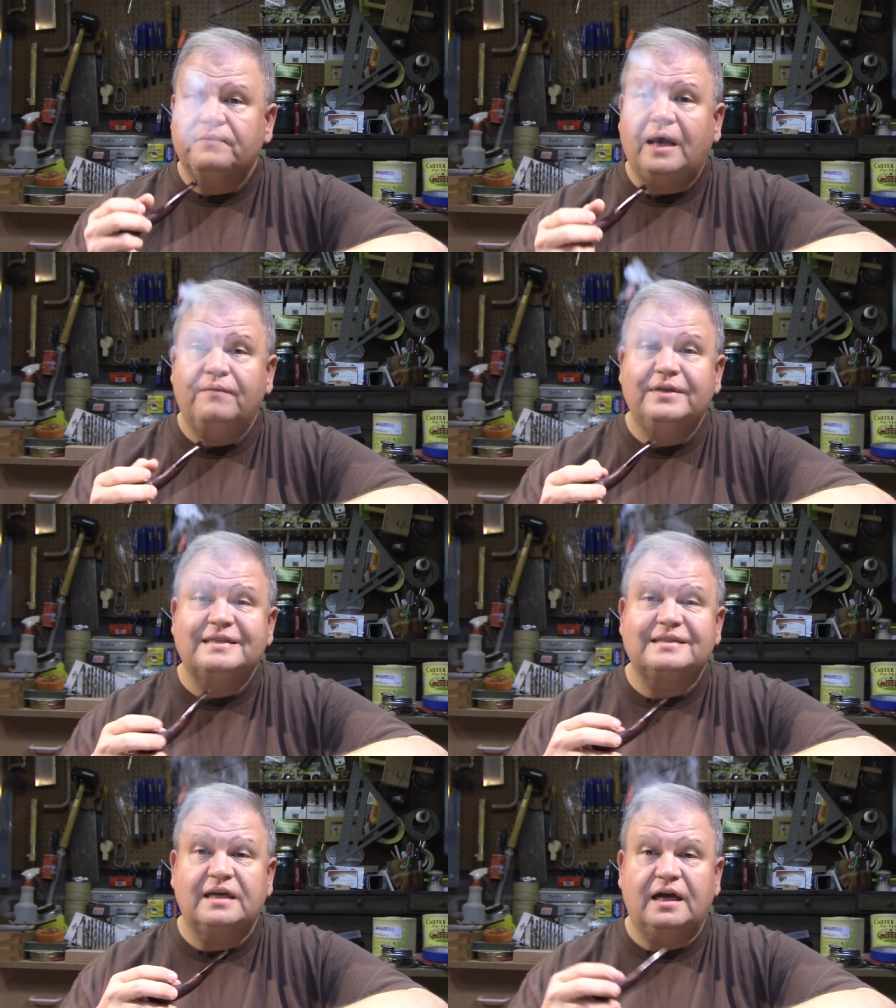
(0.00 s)

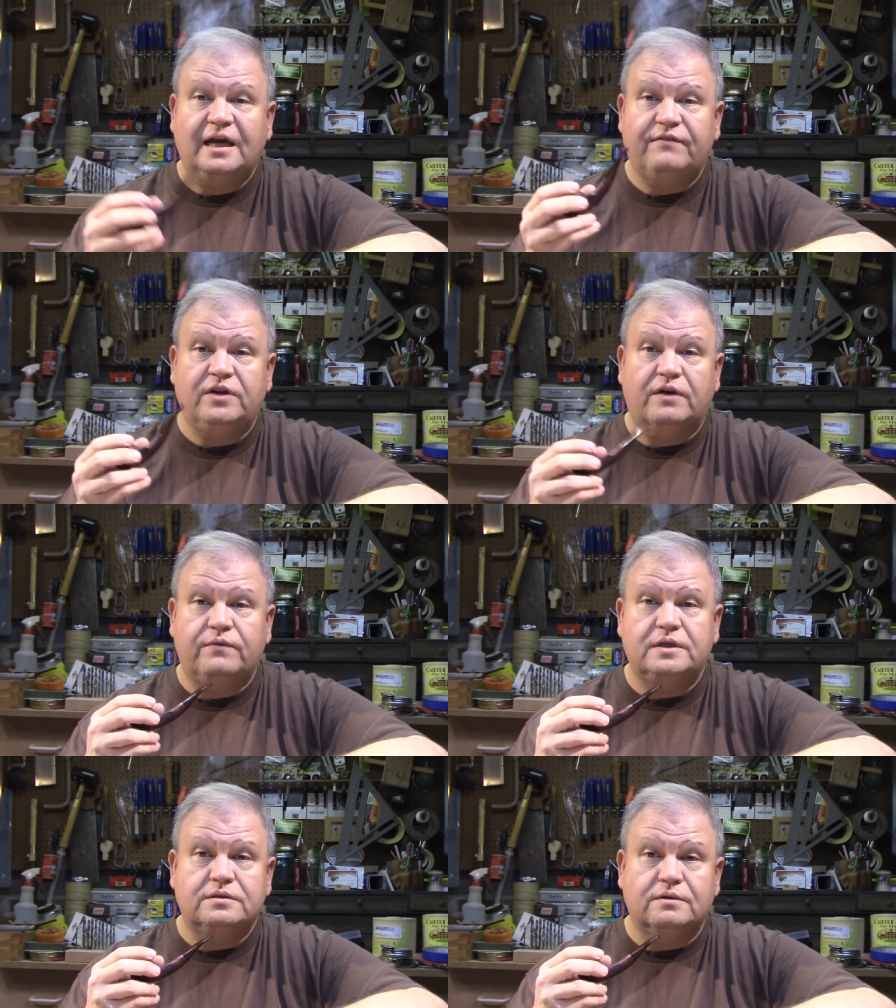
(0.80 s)
Obviously, I have not
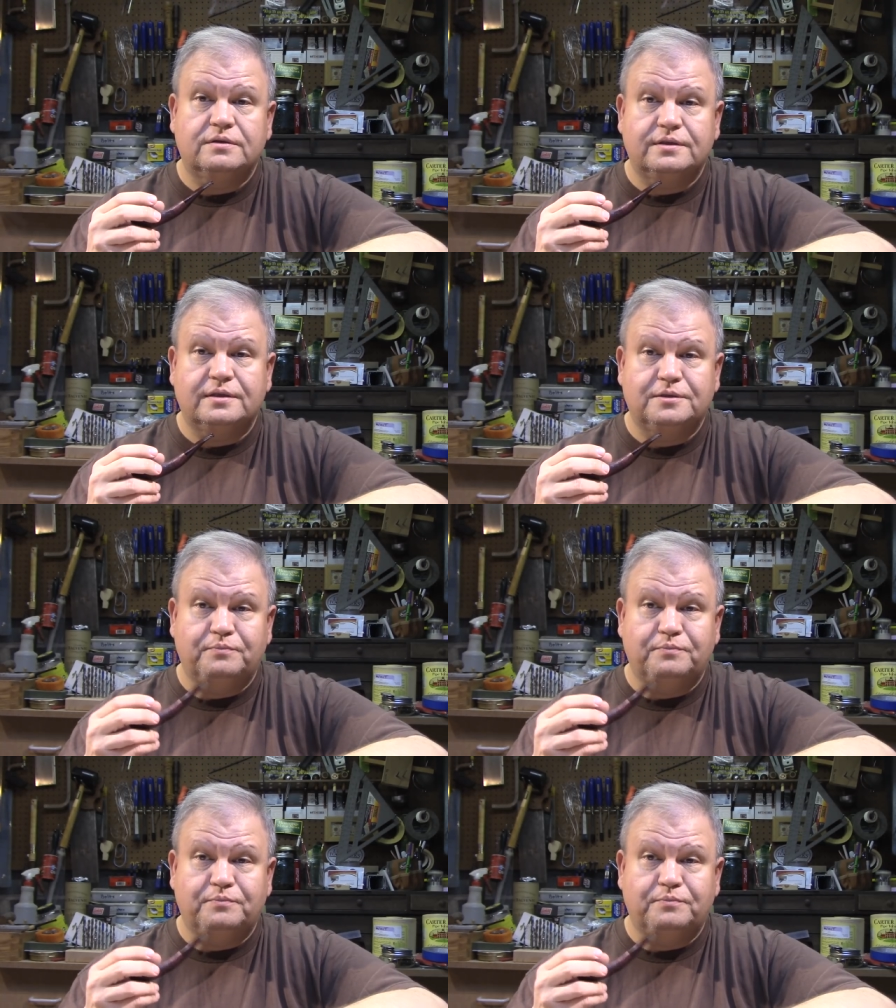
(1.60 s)
researched this